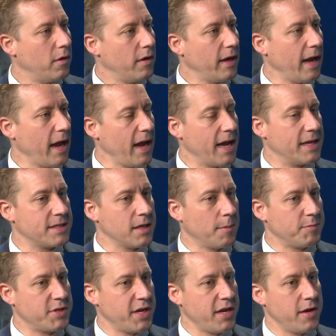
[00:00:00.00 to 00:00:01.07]
Mm -hmm. It's
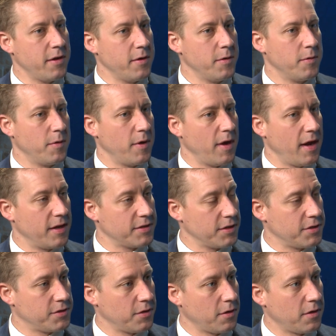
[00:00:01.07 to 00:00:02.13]
up to you as a
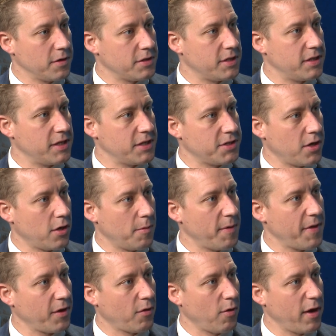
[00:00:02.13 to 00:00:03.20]
juror to
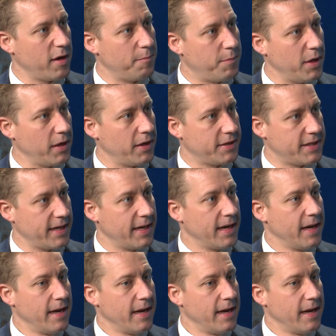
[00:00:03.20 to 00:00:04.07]
determine the credibility.